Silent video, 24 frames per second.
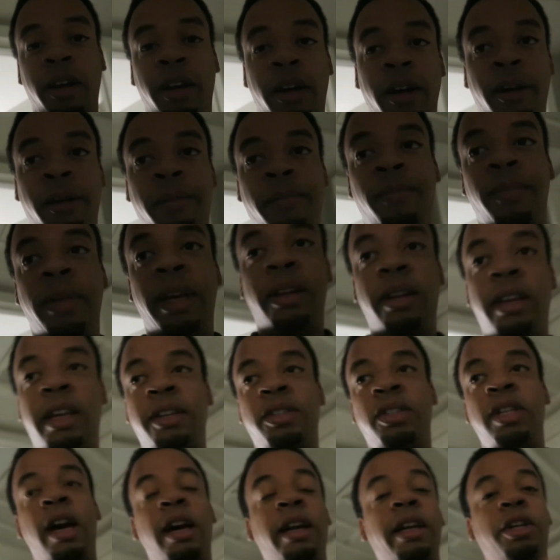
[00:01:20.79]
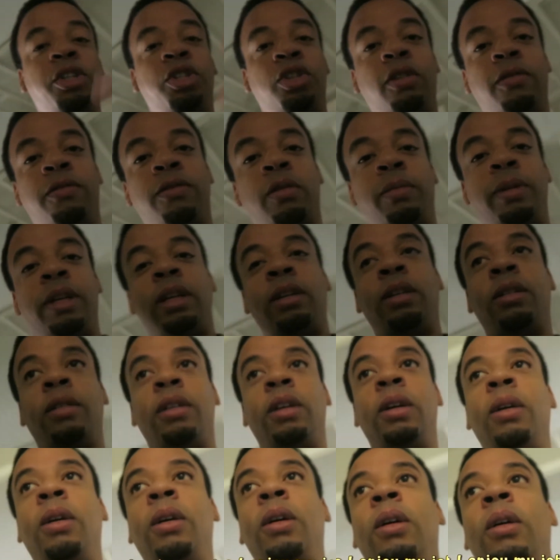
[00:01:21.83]
um, that, that's not an issue for me.
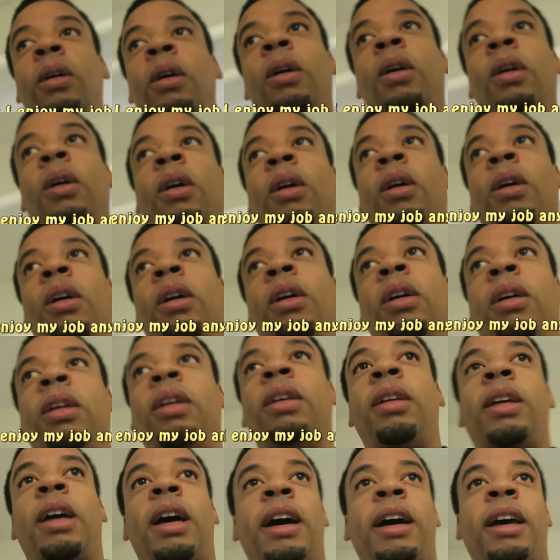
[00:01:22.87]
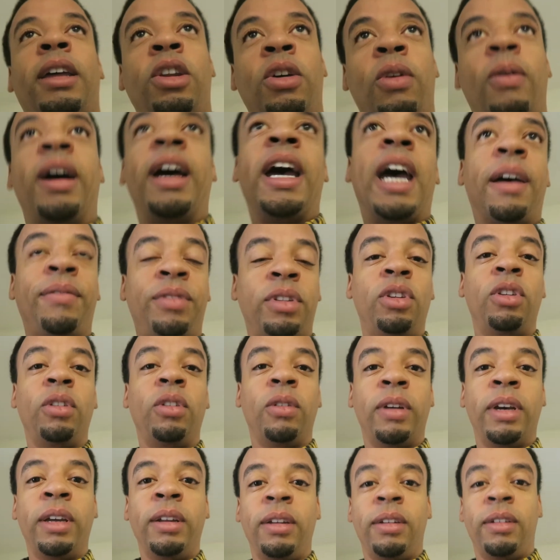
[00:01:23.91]
I know I have to
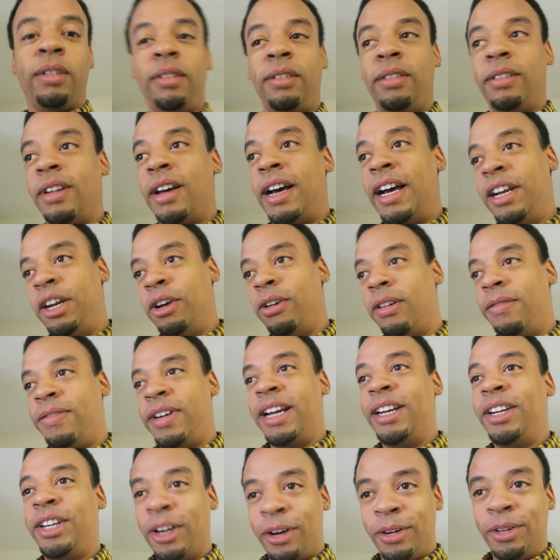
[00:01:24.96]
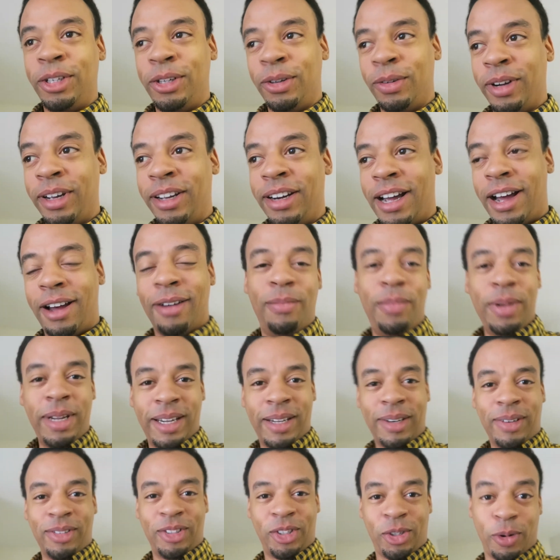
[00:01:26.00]
do it. I know if I don't do it, I'll be
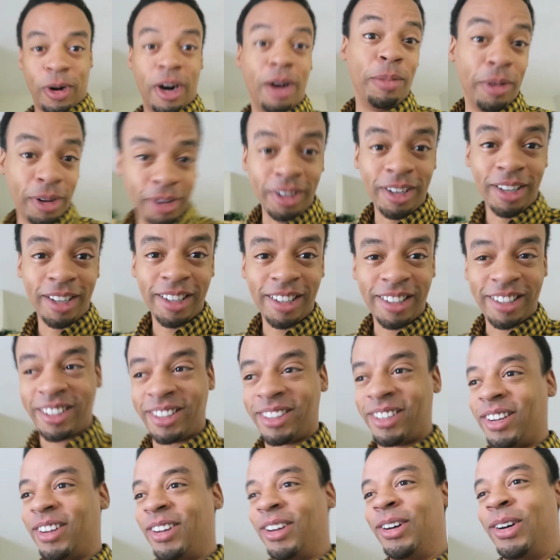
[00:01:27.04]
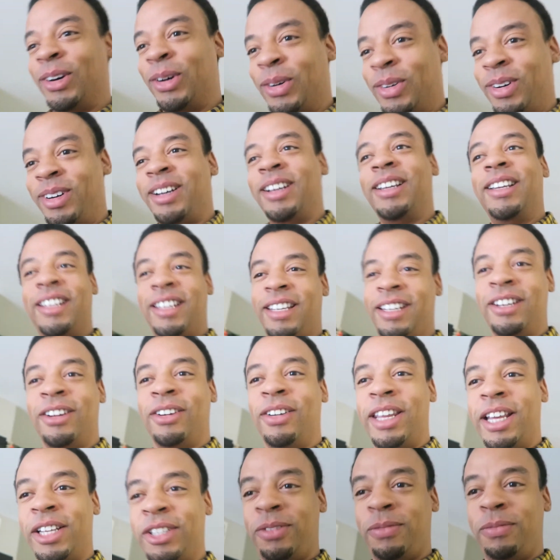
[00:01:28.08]
in trouble. So, you
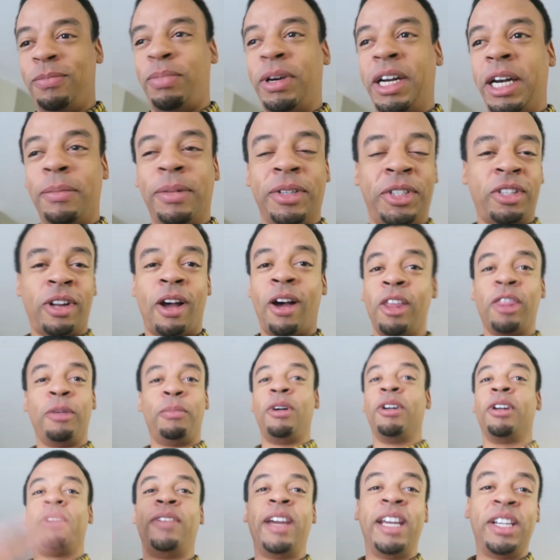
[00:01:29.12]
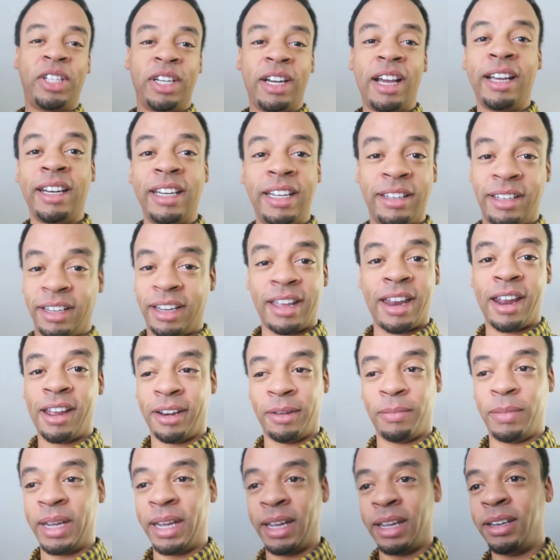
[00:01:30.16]
know, that's pretty much all the motivation I need to get out
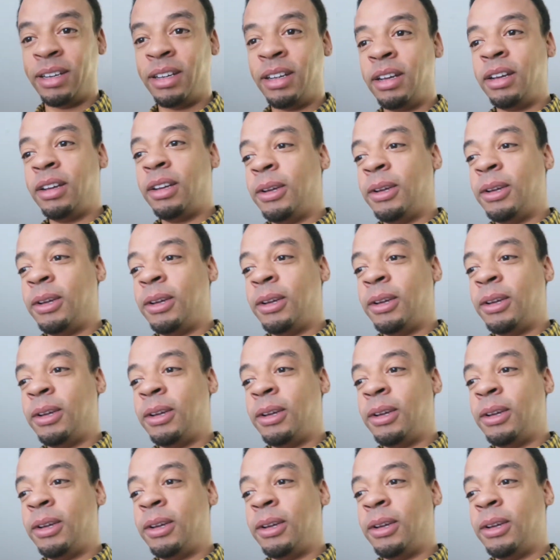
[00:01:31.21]
of bed.